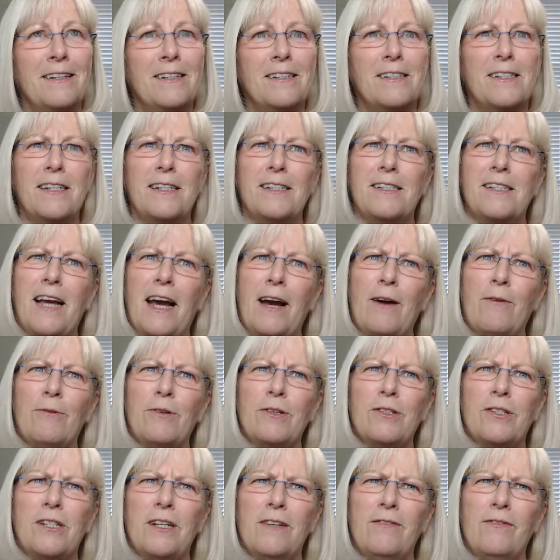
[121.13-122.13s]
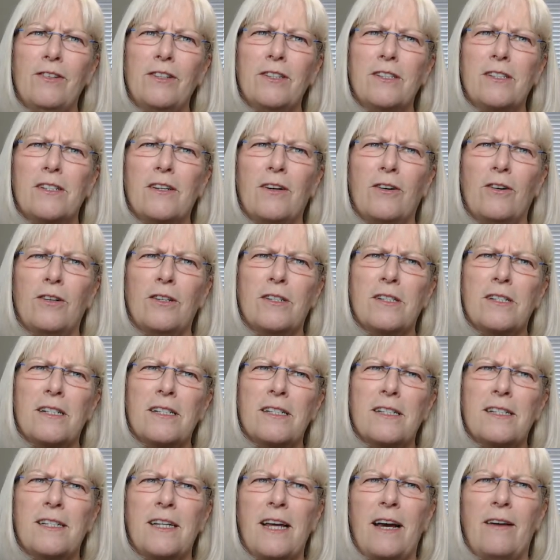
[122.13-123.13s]
6 hours difference, or is
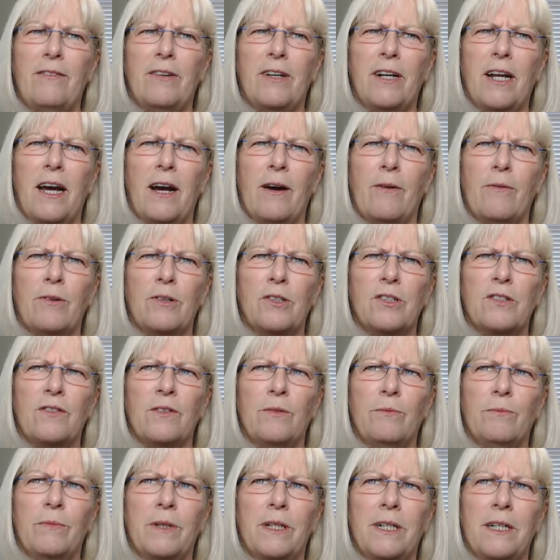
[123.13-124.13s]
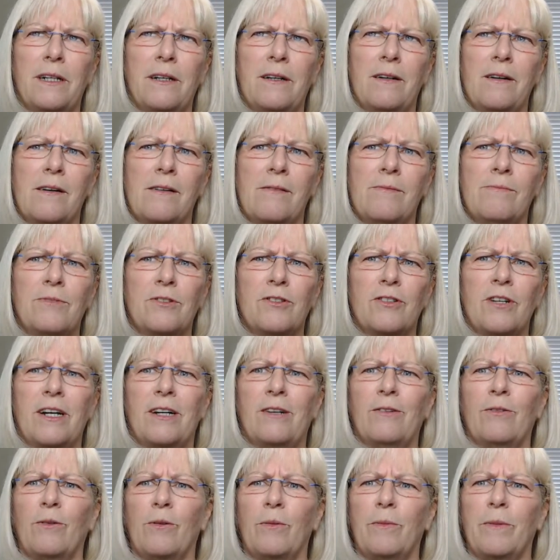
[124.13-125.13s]
it 7 hours from me?
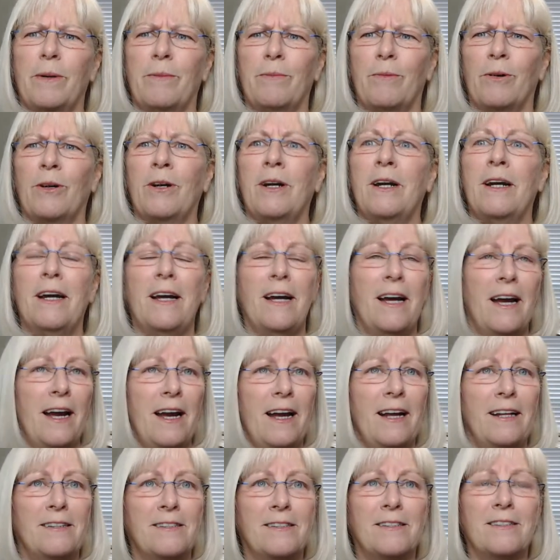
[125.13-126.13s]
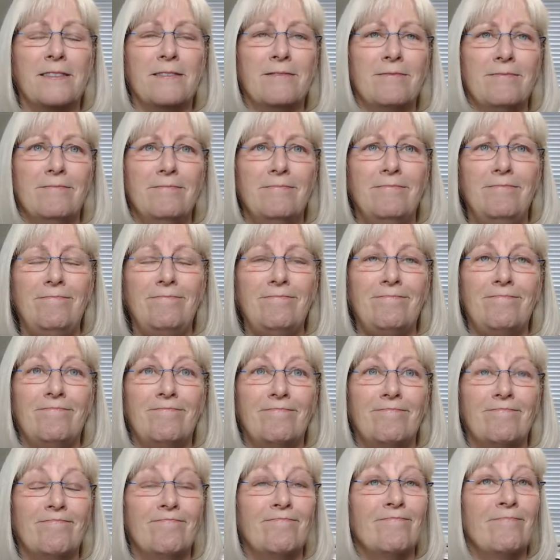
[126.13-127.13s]
Trying to remember. It's
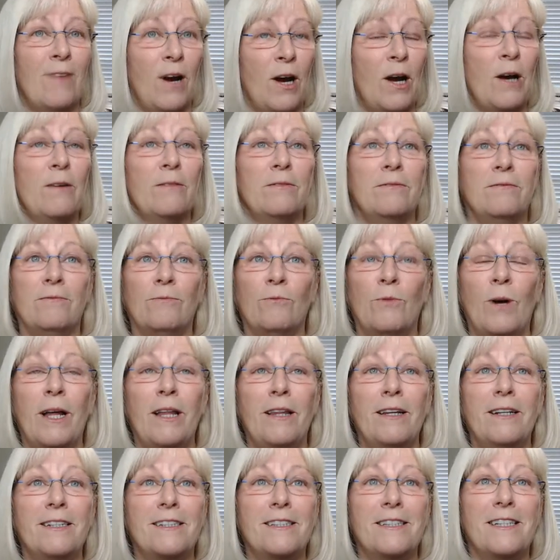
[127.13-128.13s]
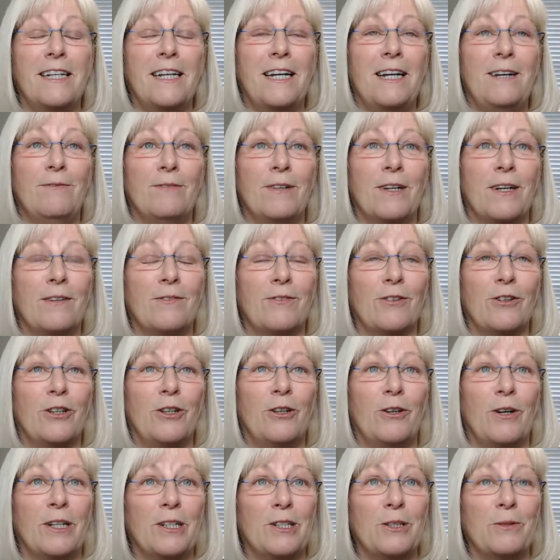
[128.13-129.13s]
well into the evening for
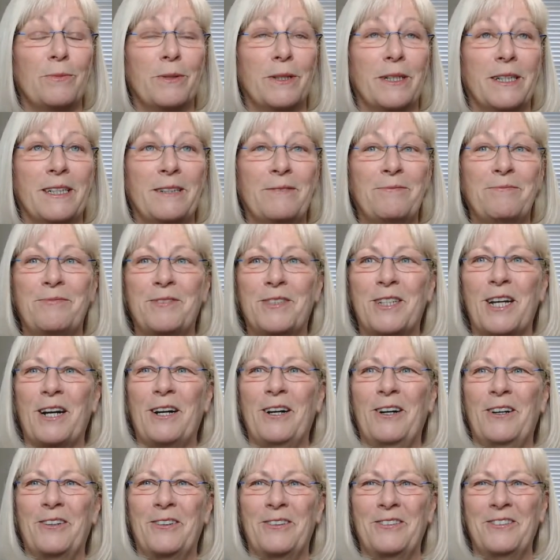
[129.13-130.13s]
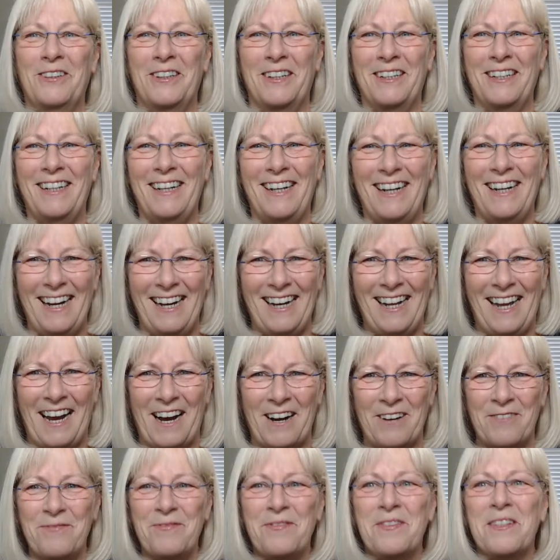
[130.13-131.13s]
you, I do believe. So
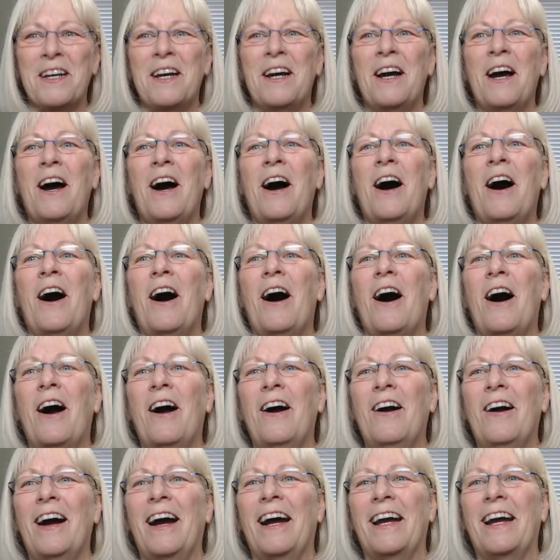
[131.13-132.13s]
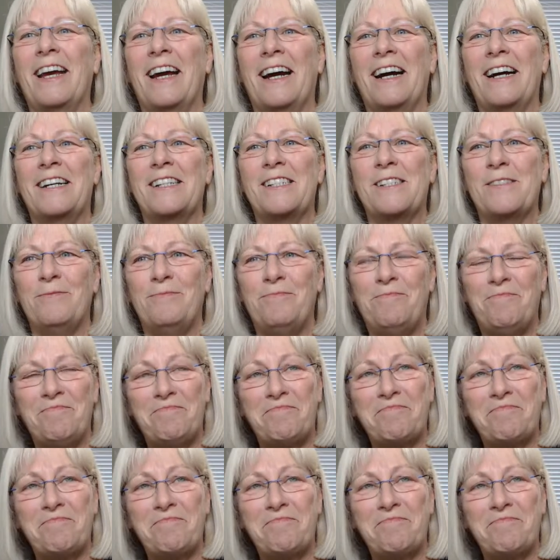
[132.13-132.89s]
anyhow. All right, guys.